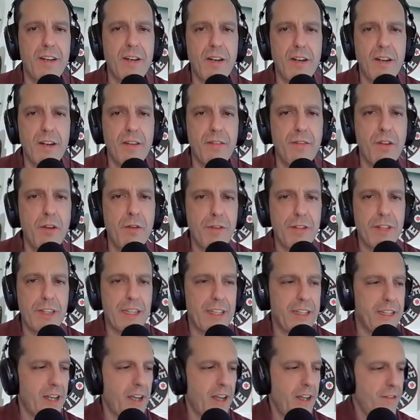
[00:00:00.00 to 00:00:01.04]
of
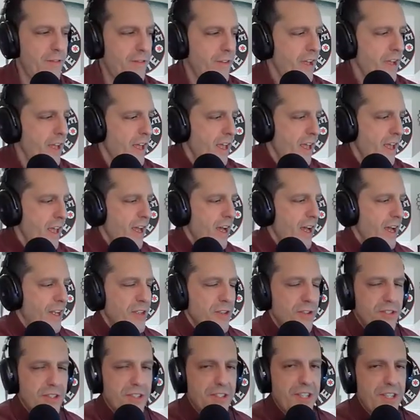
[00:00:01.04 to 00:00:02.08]
Newfoundland Knife.
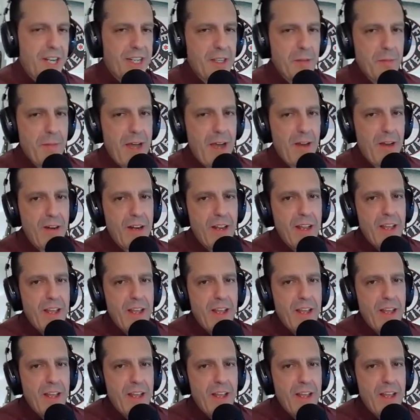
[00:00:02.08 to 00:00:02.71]
You should check them out.